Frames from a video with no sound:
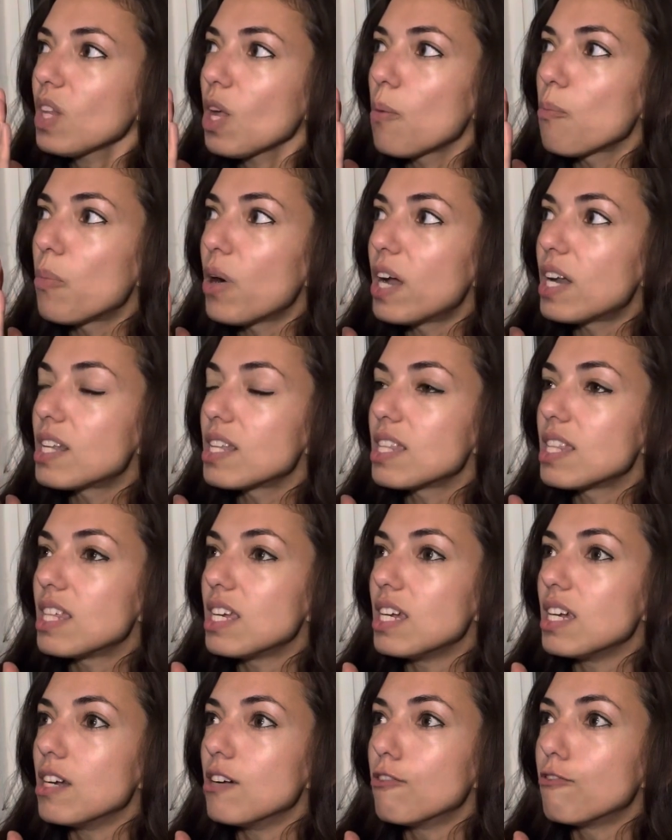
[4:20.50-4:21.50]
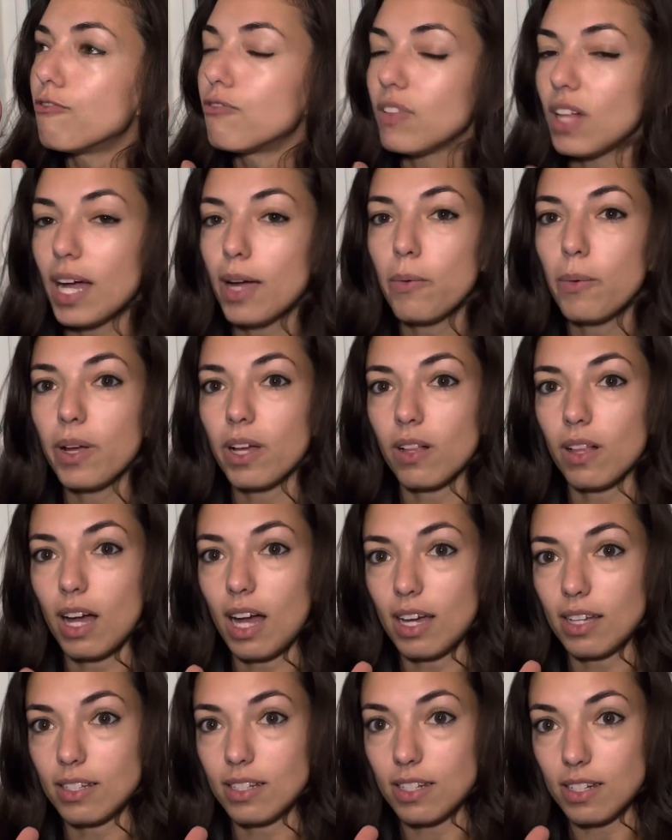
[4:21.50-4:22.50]
But the flywheel
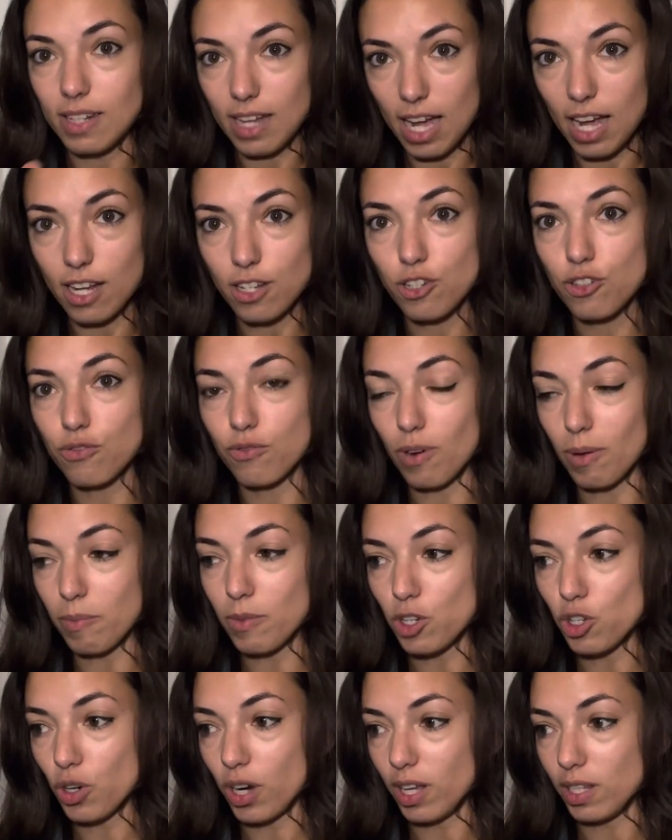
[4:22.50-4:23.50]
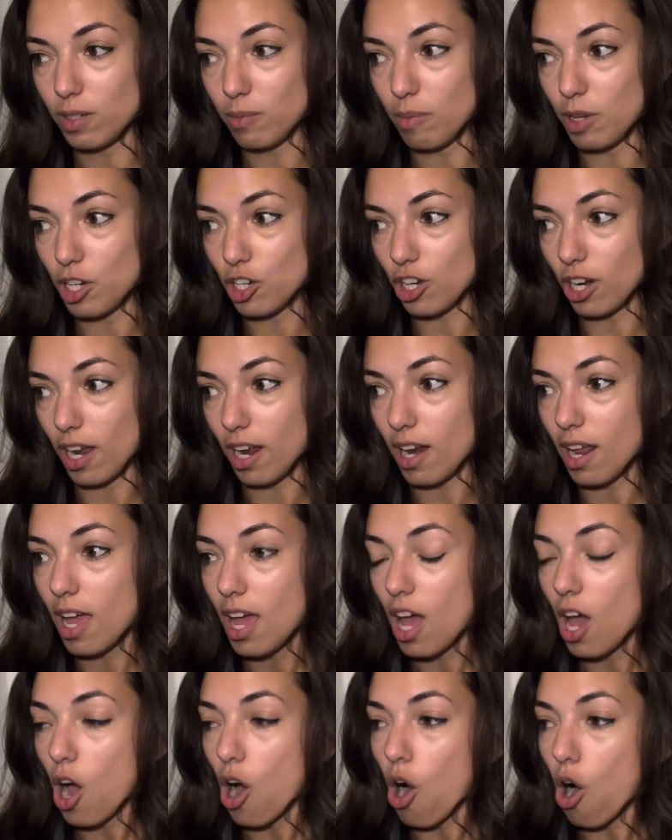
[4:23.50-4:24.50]
had detached from the transmission,
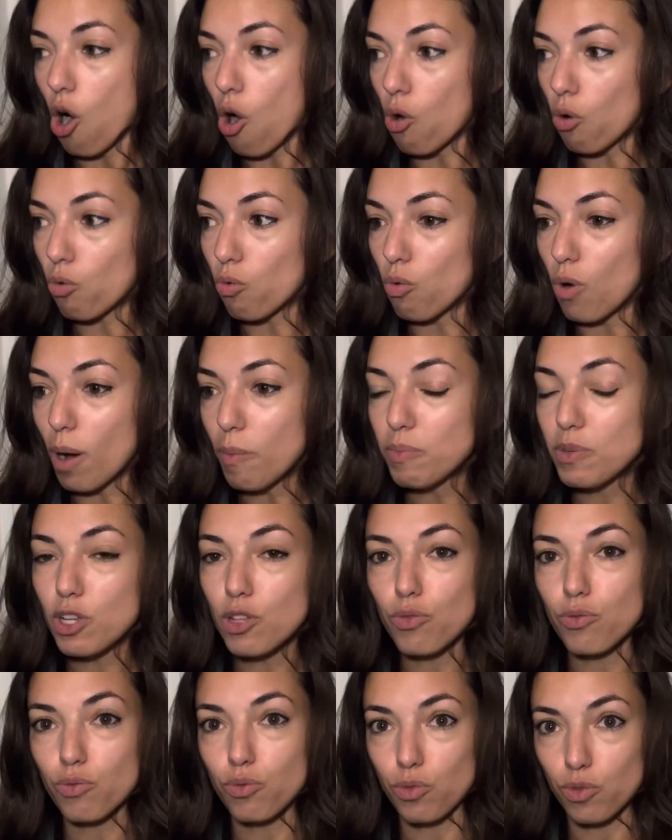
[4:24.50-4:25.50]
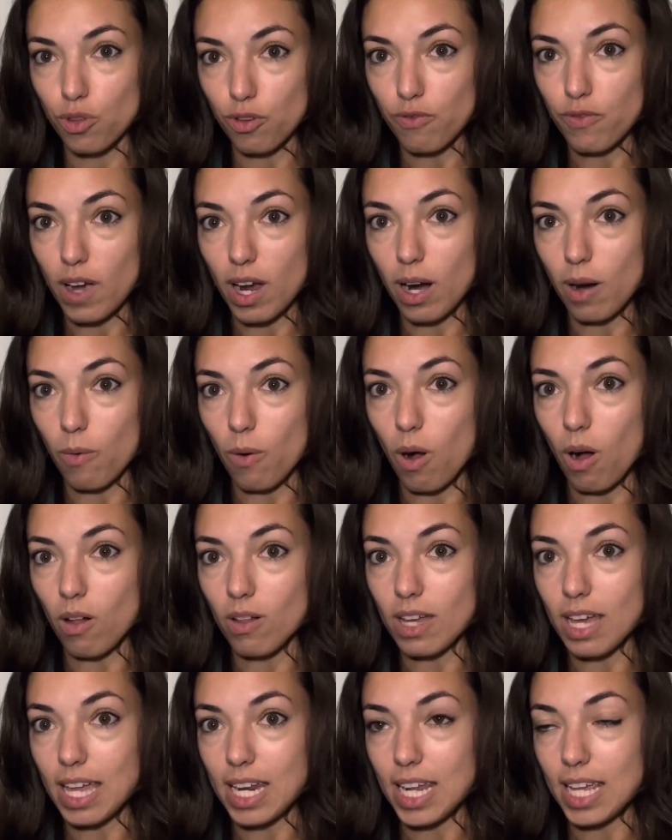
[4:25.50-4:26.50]
erupted through the firewall
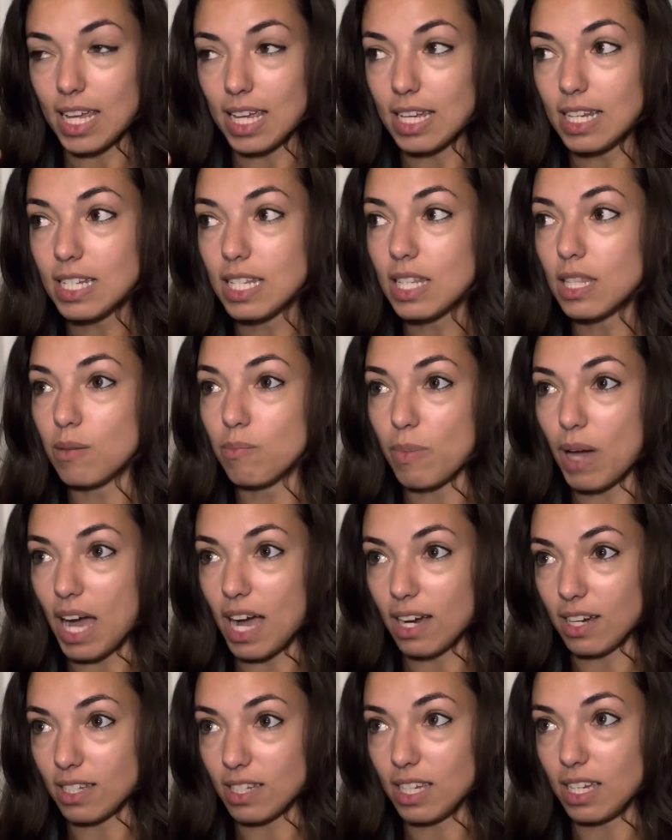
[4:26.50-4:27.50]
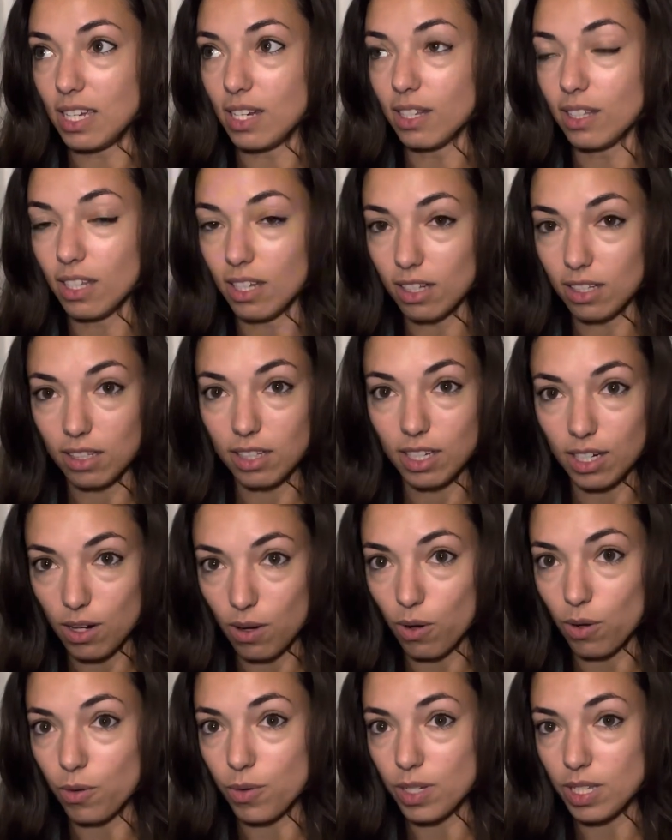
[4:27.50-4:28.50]
and into the back seat. Luckily, no
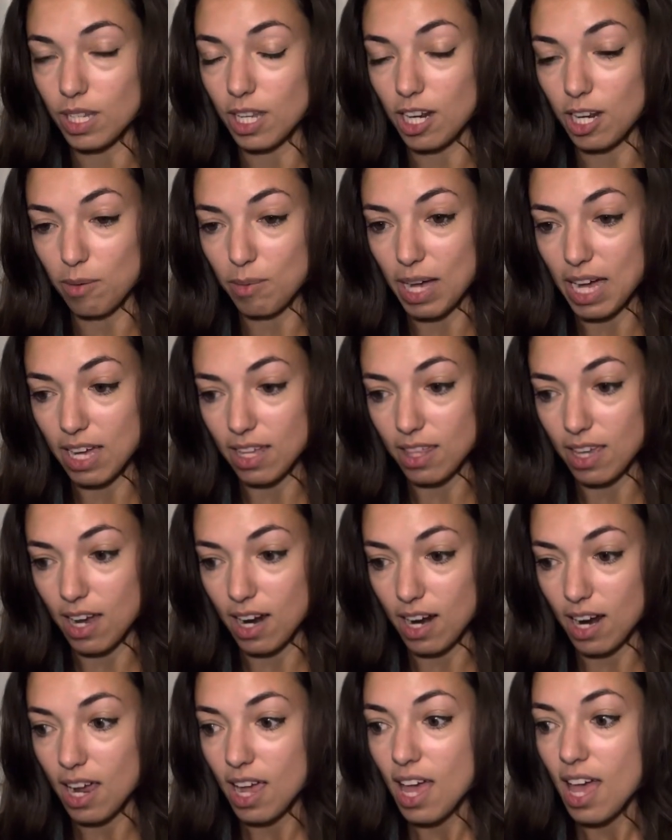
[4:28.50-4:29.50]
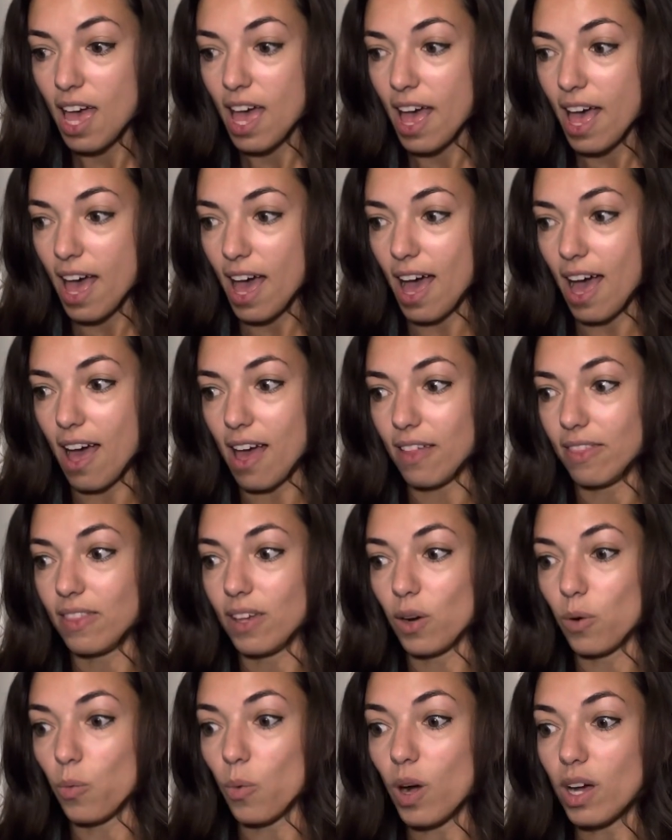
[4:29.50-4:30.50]
one was sitting back there, and
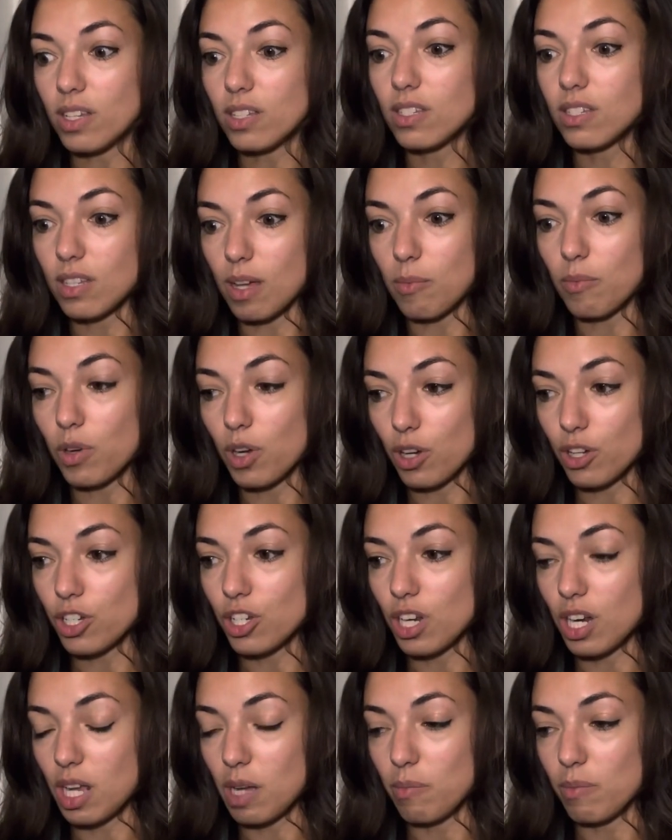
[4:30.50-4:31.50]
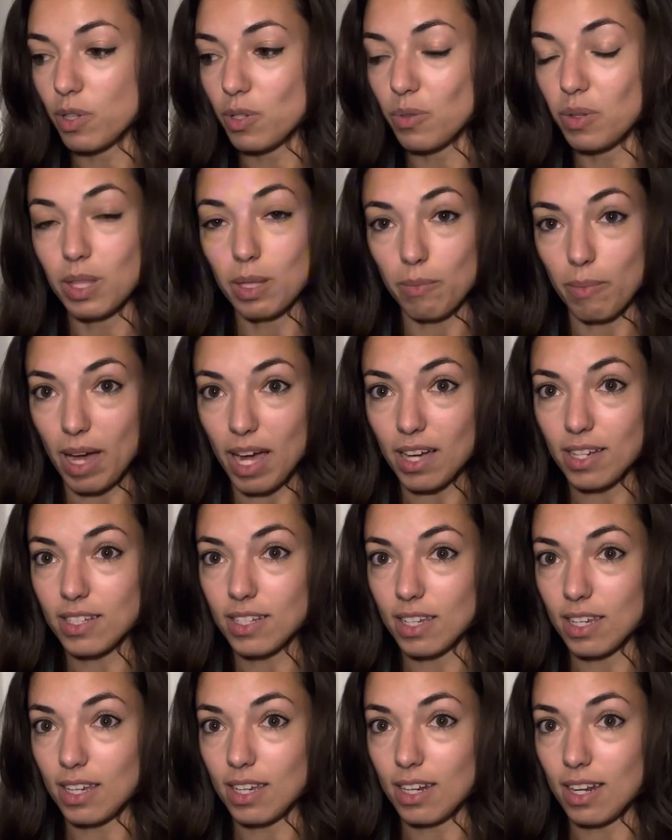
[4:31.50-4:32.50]
there was some cushioning between the back
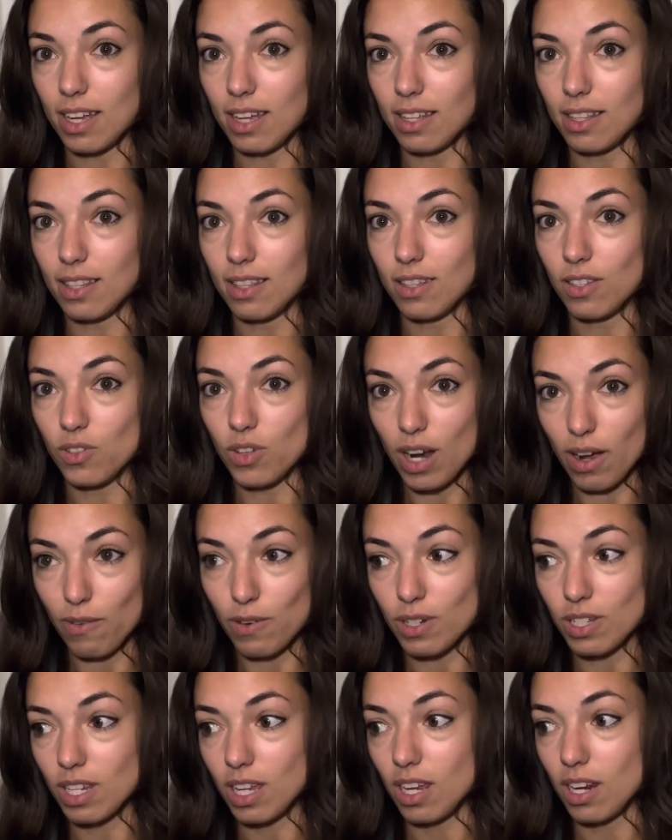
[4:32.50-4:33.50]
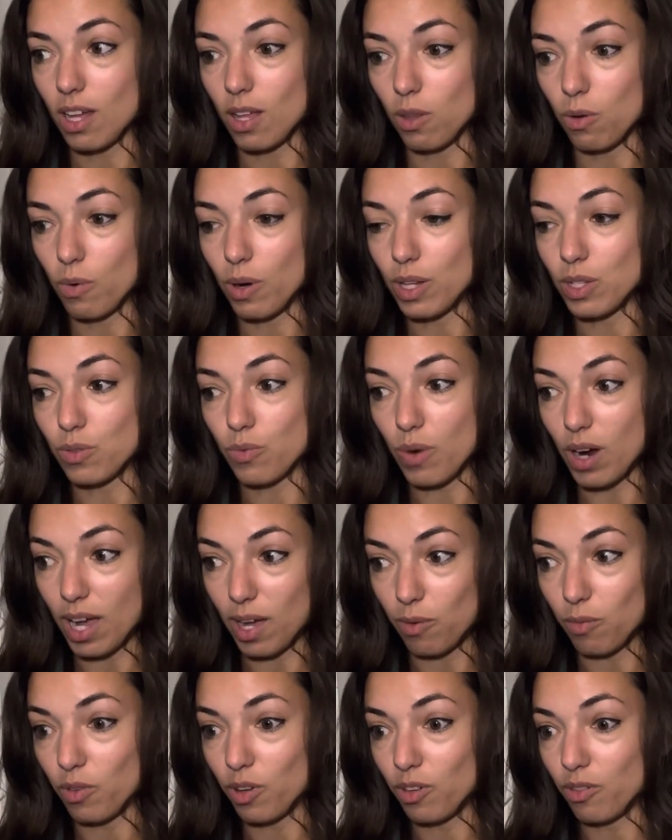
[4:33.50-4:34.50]
seat and the driver's seat. Otherwise,
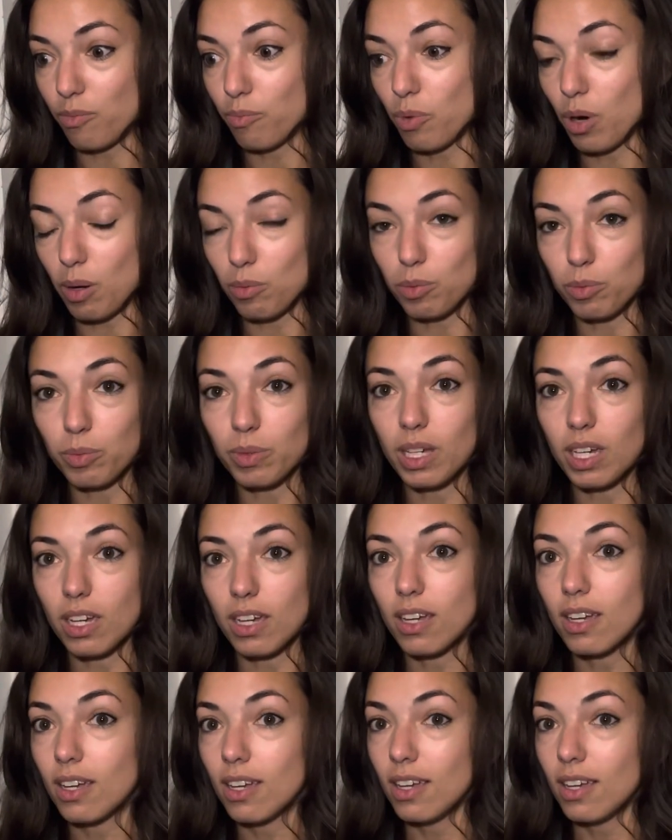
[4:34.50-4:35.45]
Ryan would have probably